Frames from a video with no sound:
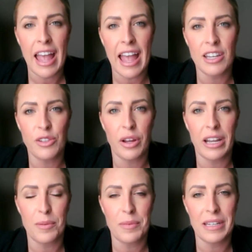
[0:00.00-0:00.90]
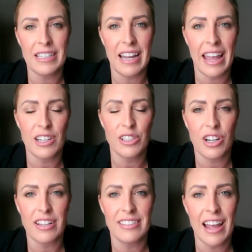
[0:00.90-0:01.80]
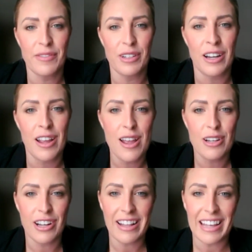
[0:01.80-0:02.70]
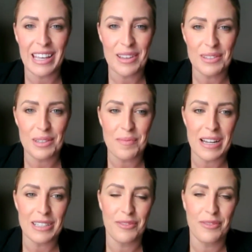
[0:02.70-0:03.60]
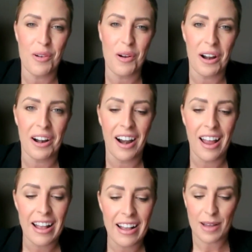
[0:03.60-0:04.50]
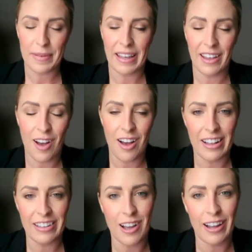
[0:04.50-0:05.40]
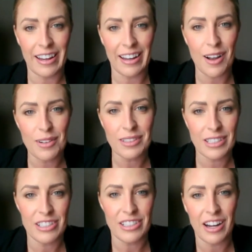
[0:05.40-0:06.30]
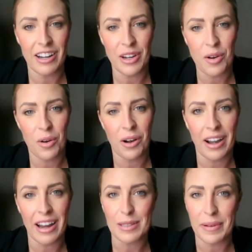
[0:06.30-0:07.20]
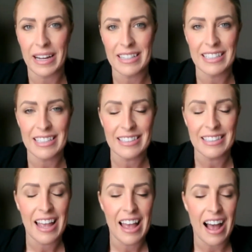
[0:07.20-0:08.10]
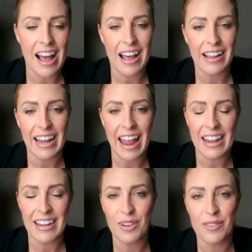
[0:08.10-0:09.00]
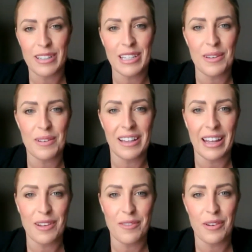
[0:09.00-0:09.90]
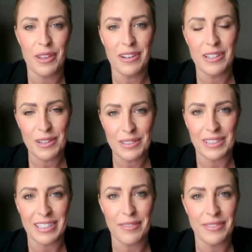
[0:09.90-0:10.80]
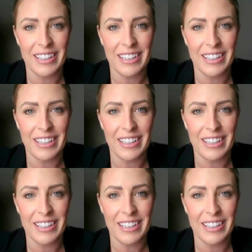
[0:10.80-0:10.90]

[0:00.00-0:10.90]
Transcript: And joining me today is Sean Stanford. Sean, thank you so much for coming on Talk It Out to share your experiences. I'm going to hand it over to you to let you further introduce yourself.